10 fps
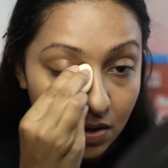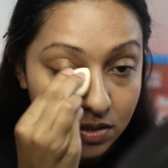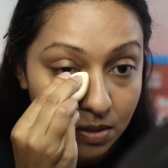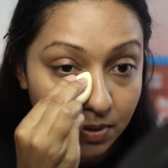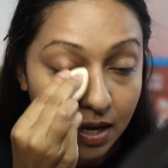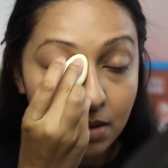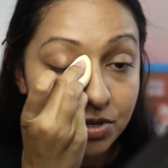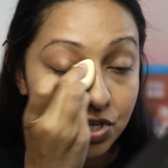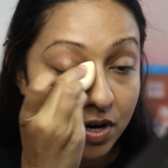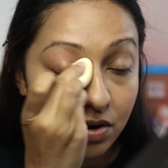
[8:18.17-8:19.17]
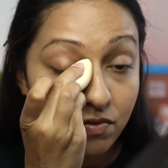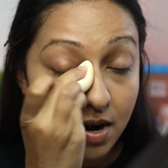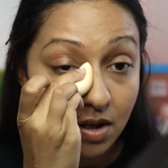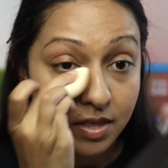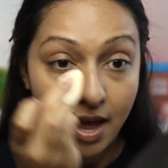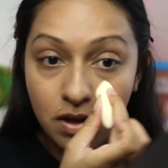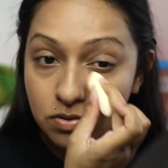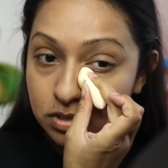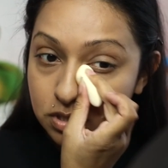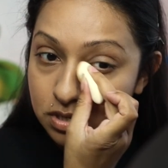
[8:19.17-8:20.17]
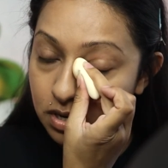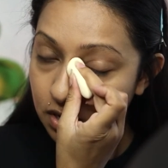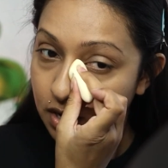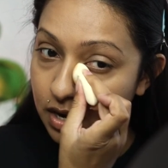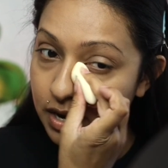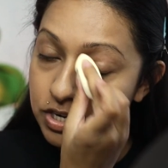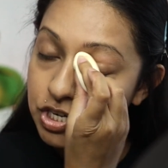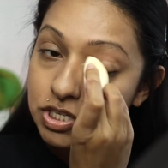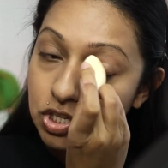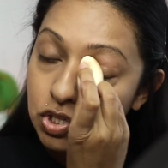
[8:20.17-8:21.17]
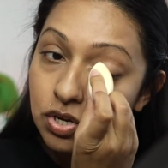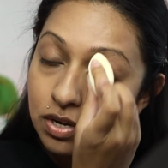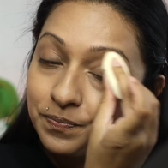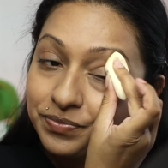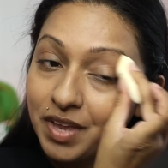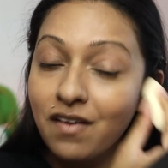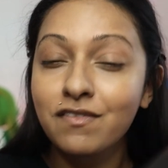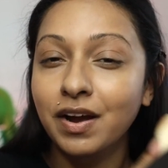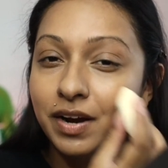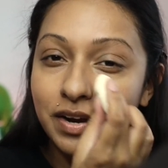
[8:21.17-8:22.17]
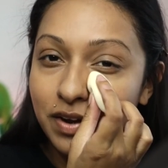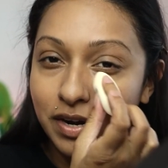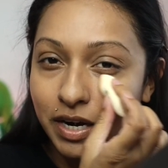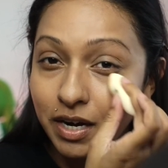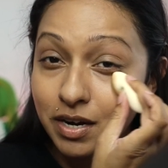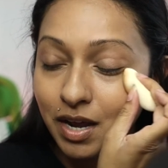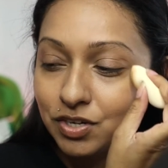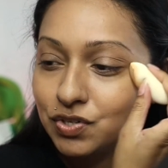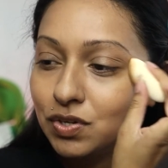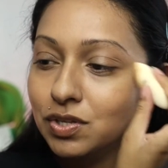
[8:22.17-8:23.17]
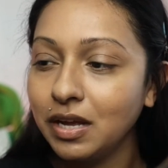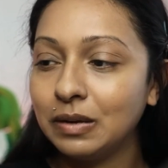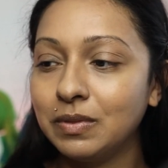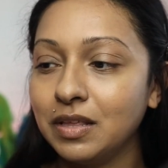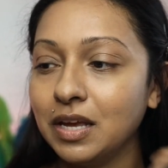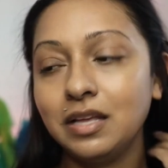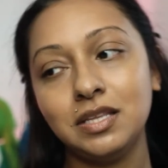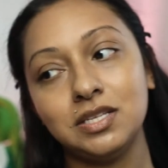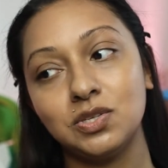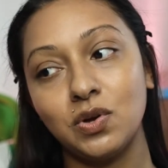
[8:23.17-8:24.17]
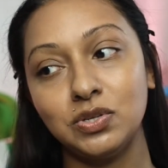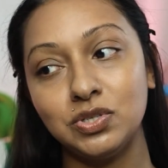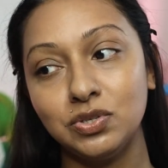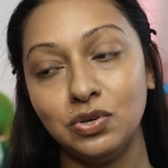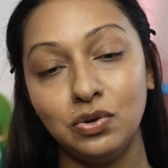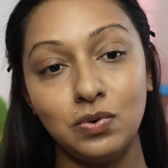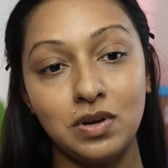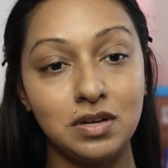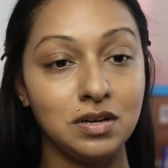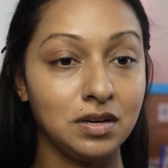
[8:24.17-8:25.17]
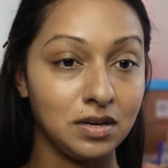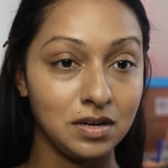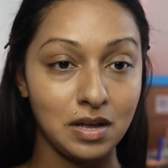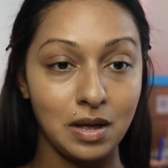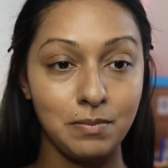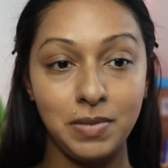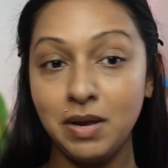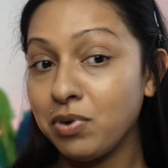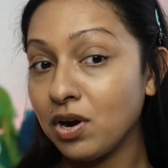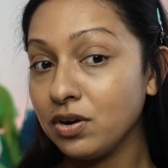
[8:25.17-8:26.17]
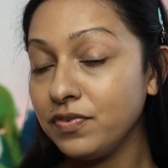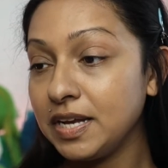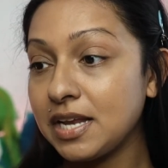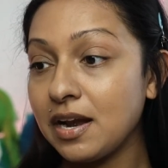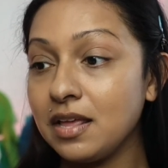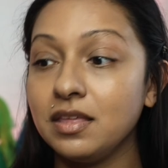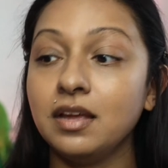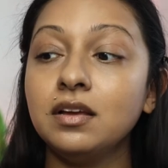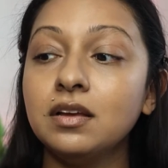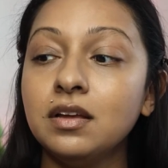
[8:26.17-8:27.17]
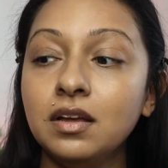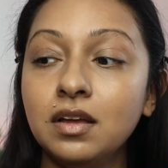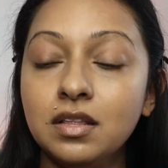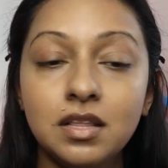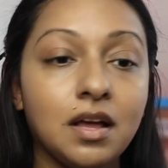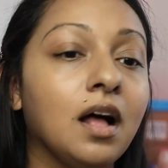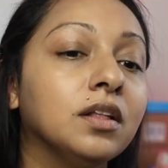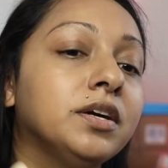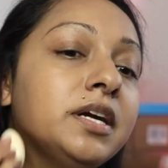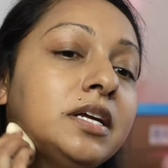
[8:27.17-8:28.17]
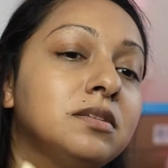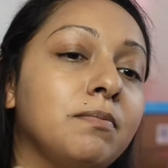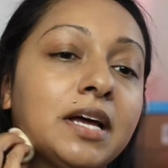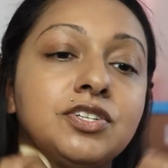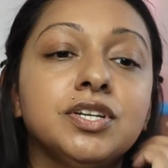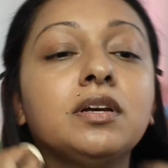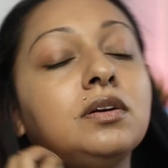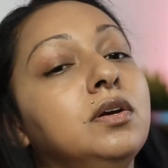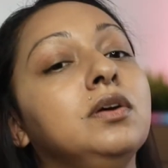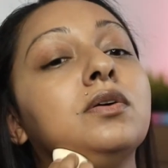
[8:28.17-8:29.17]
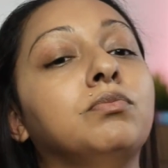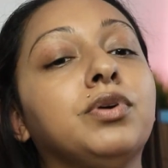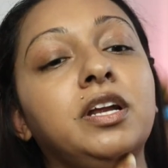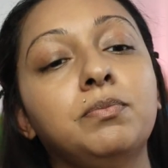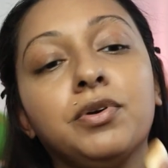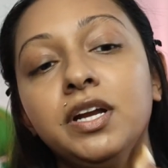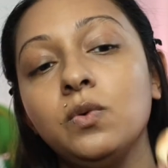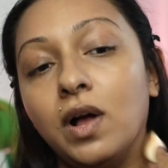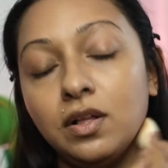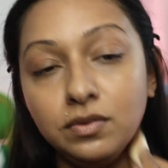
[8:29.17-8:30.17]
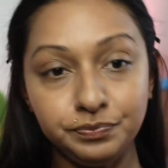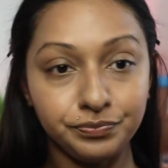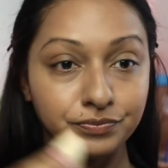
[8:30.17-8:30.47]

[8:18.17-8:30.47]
something I'm just trying to run out the house and just look very natural. I'm thinking this is going to be perfect. And I think the color is matching pretty well.